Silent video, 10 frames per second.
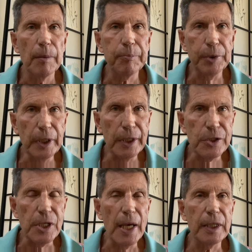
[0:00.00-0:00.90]
pretty
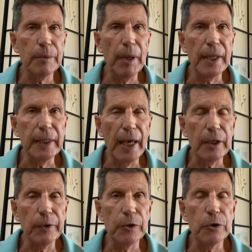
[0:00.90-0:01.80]
excited about that,
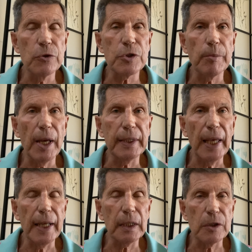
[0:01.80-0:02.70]
or enthused about
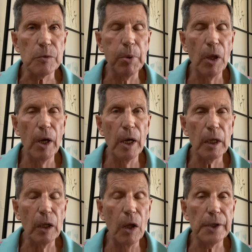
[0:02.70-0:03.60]
that, because
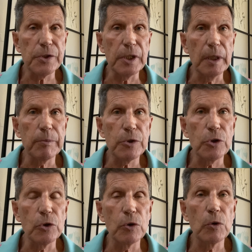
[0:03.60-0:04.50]
Claude seems
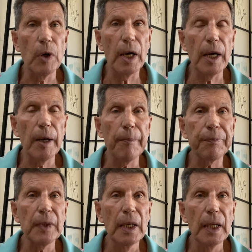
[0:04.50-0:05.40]
to
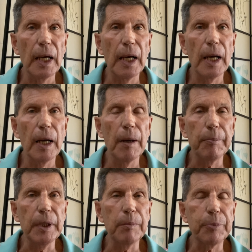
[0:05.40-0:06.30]

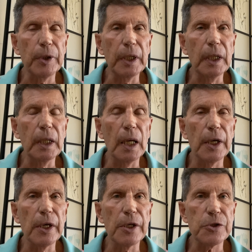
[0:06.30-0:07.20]
be pretty
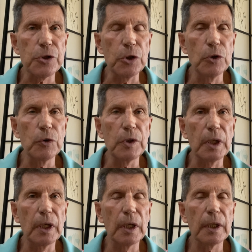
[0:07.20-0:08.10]
astute
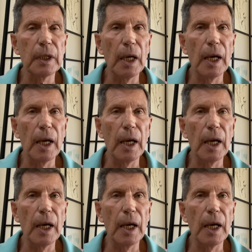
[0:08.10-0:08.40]
in